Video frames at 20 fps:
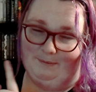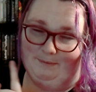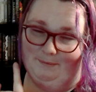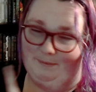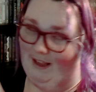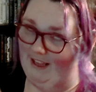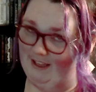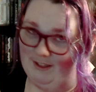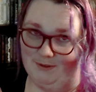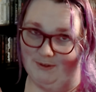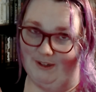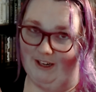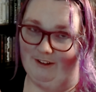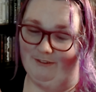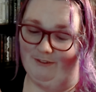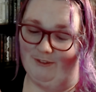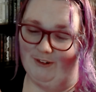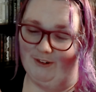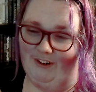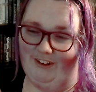May
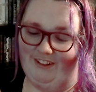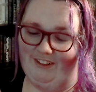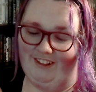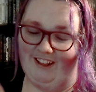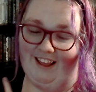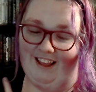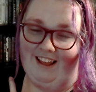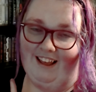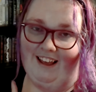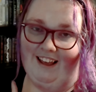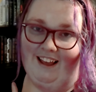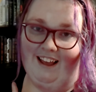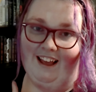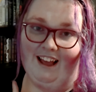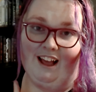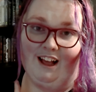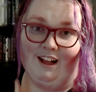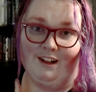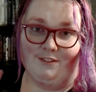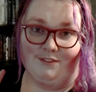24th
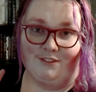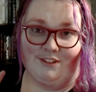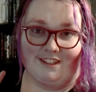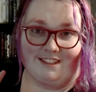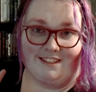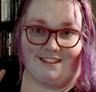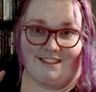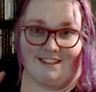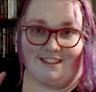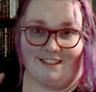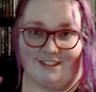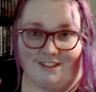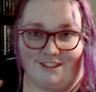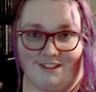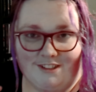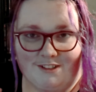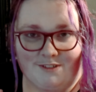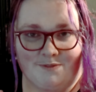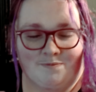of this year.